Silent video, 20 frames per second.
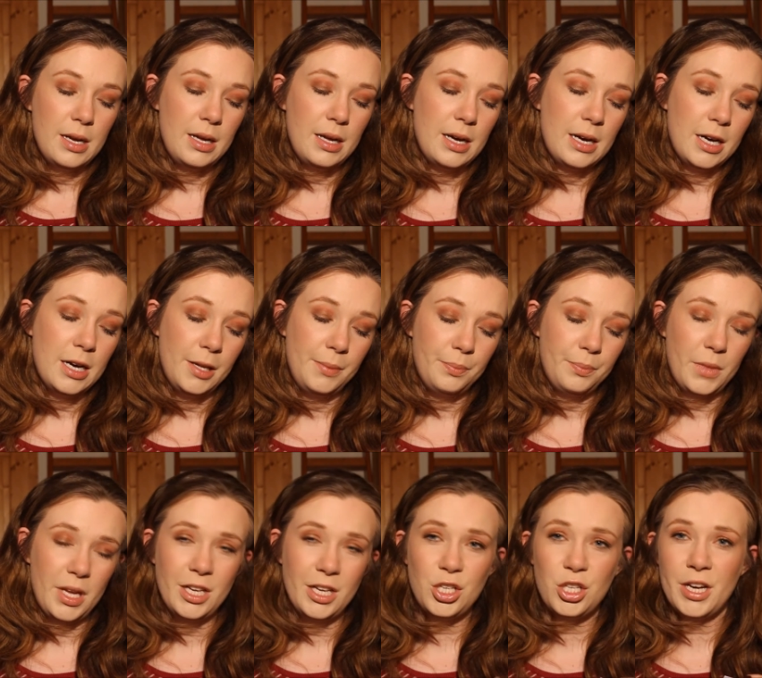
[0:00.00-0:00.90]

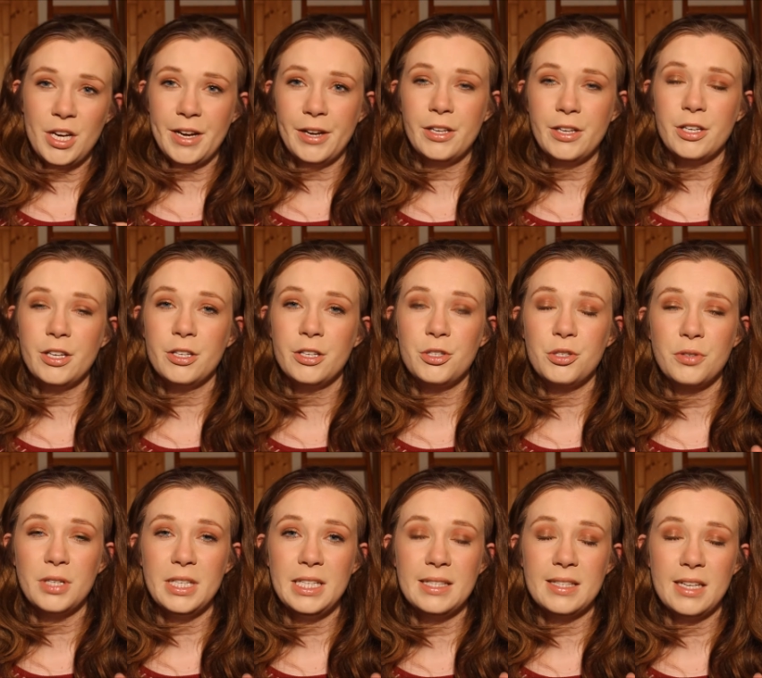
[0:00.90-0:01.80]
I checked
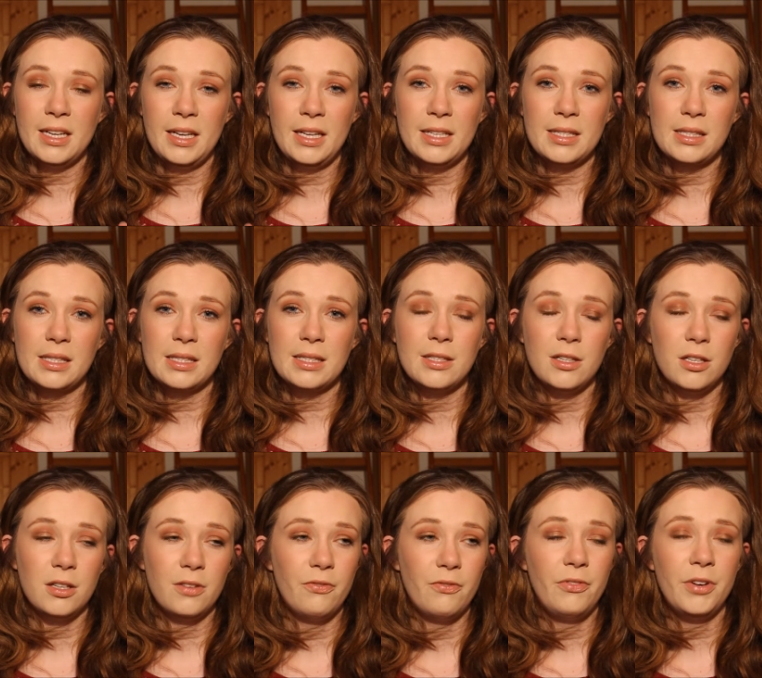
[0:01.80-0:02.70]
Catrice and Essence
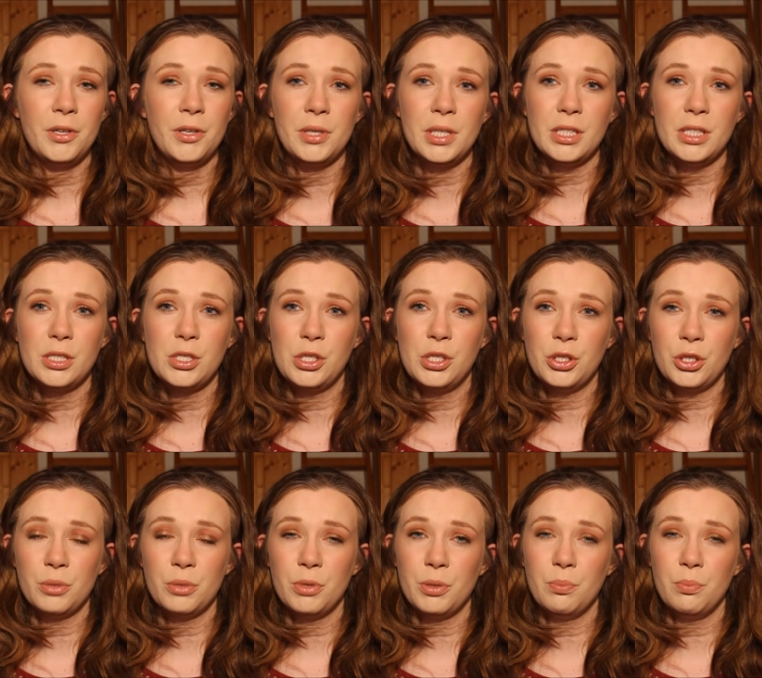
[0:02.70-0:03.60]
on various
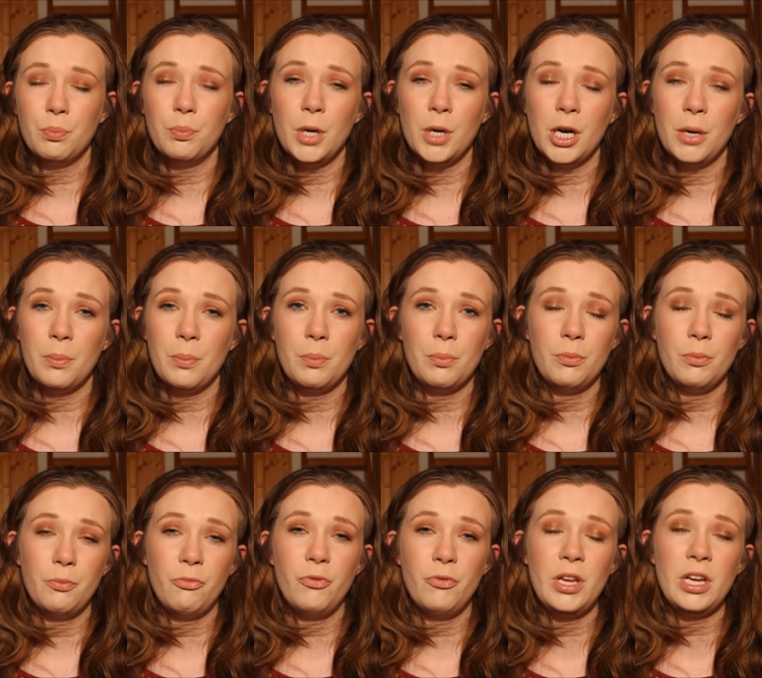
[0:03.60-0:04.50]
German
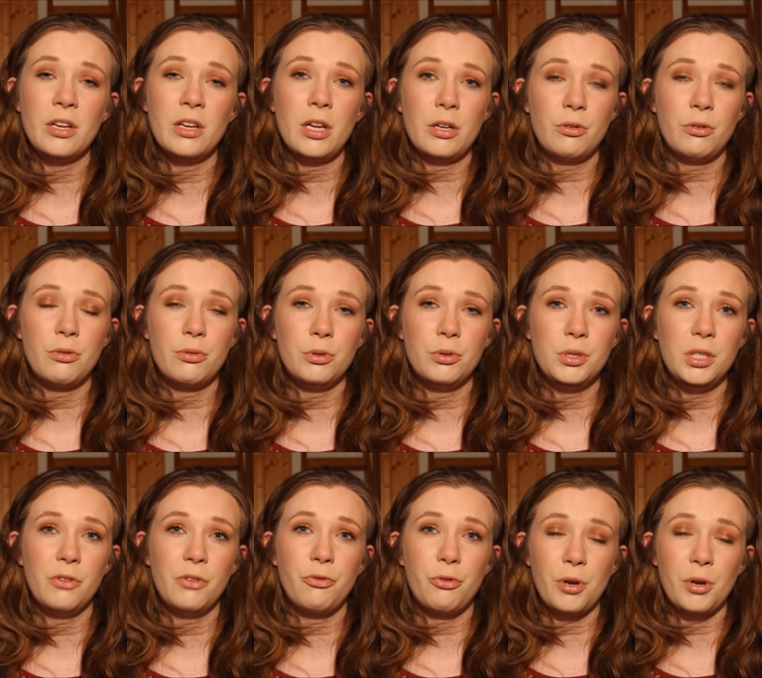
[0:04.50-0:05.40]
vegan and
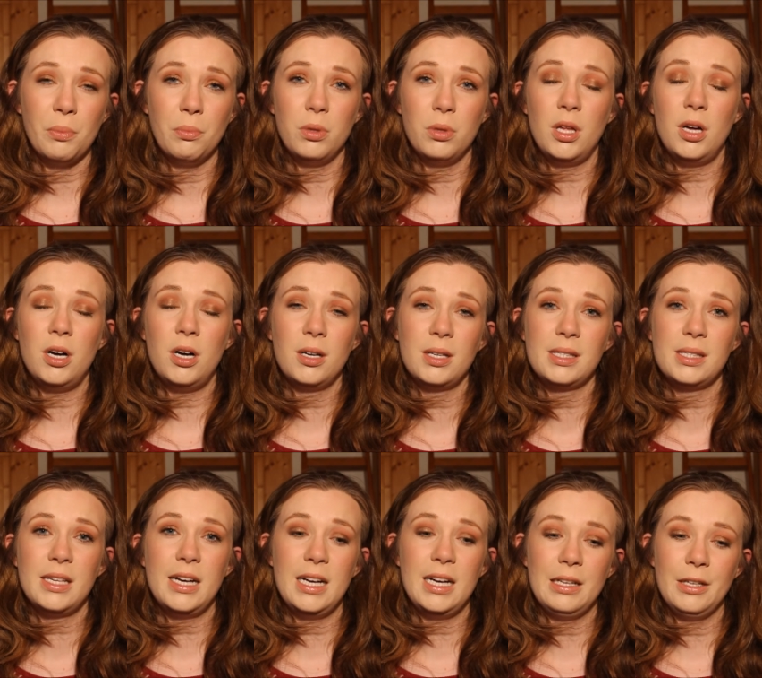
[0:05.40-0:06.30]
cruelty-free blogs,
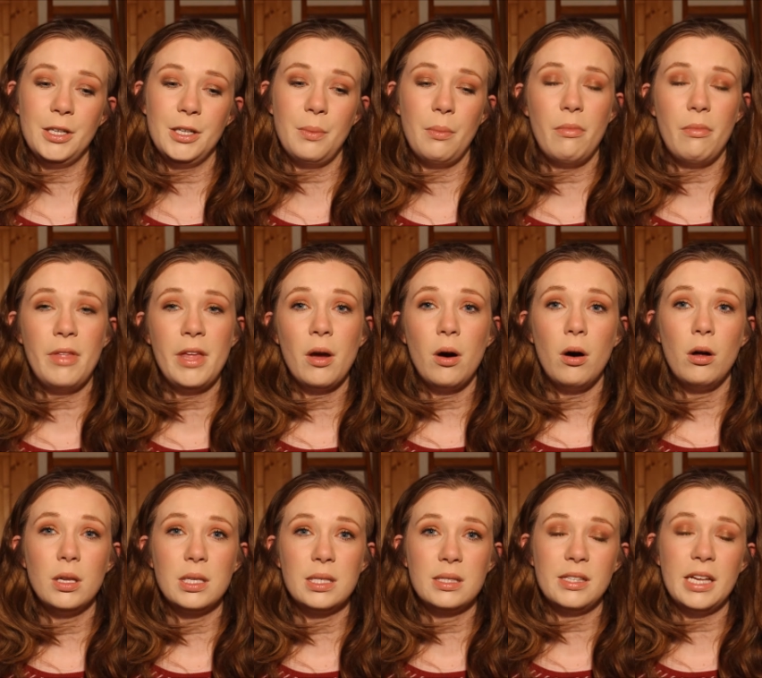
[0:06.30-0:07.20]
and they
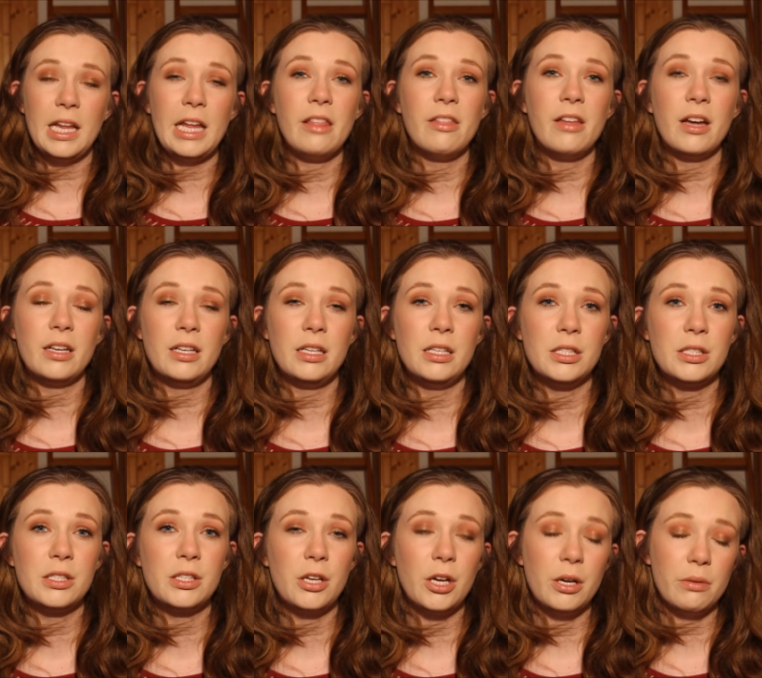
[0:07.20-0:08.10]
all say that it
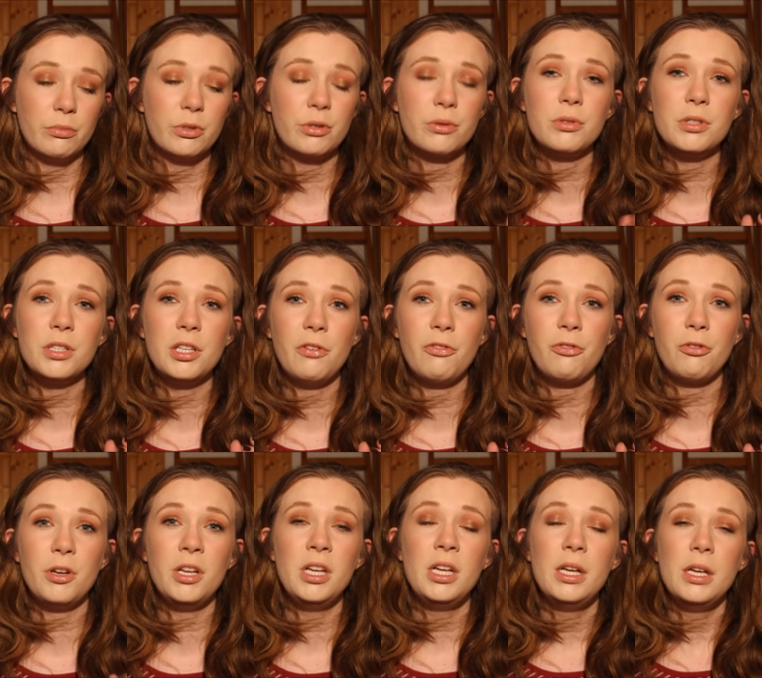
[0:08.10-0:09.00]
is
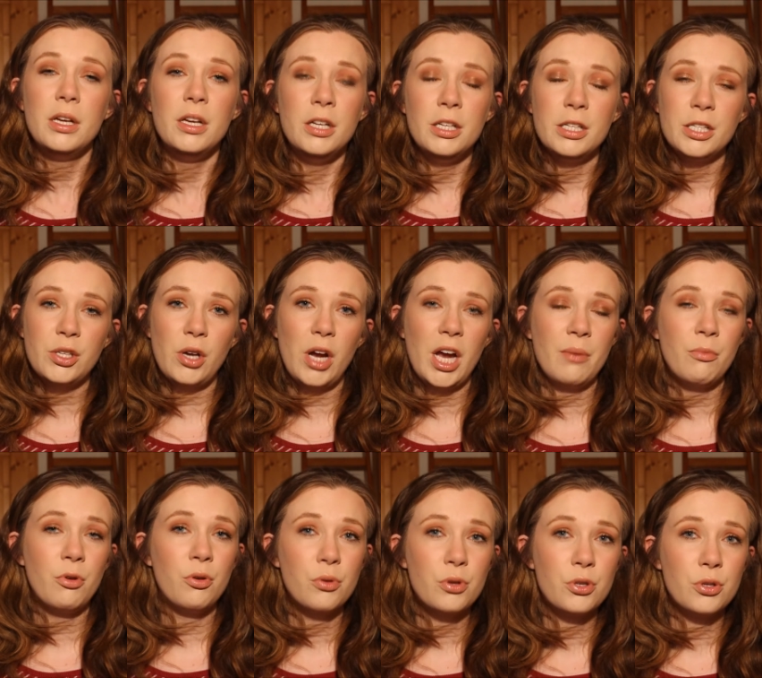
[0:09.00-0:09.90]
cruelty-free. So I'm
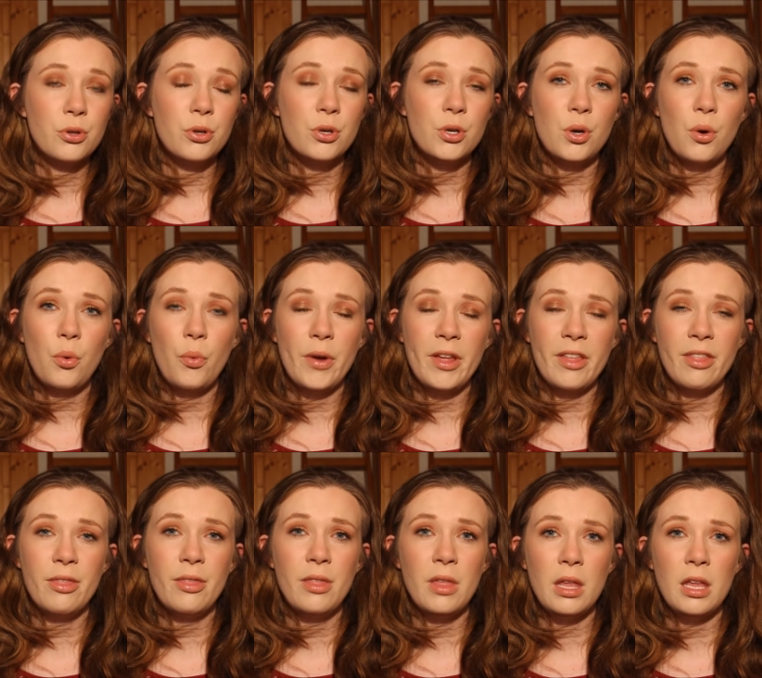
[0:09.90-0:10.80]
going to go
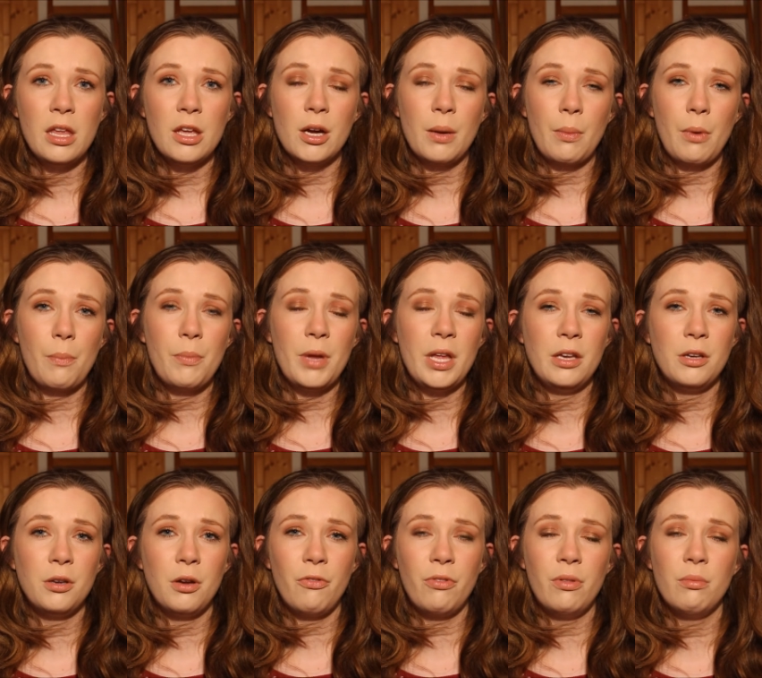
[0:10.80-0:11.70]
with the opinion
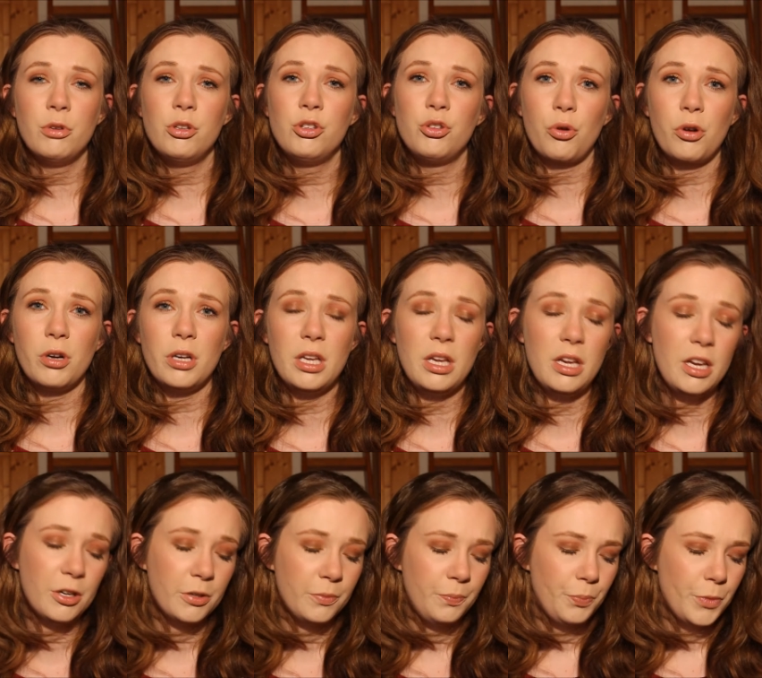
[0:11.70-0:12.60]
of the majority
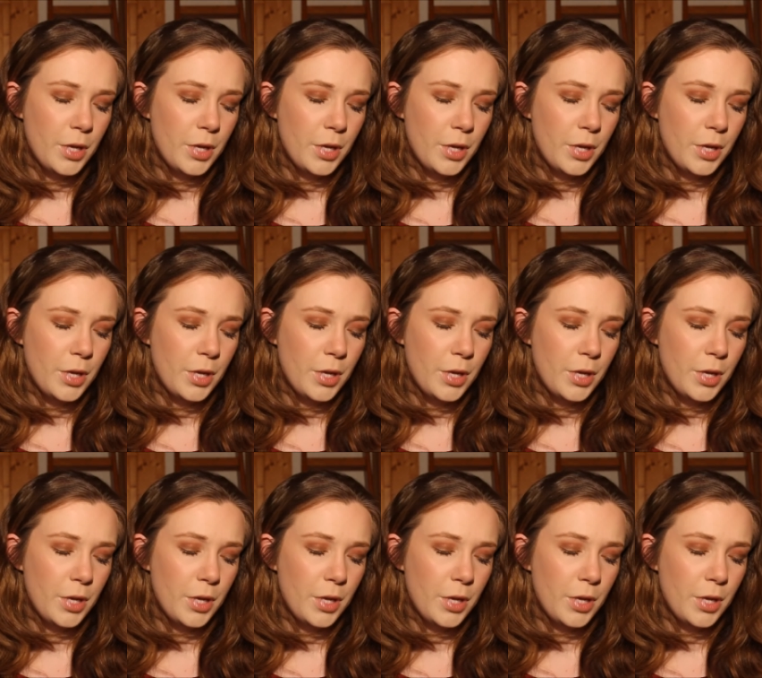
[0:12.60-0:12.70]
here.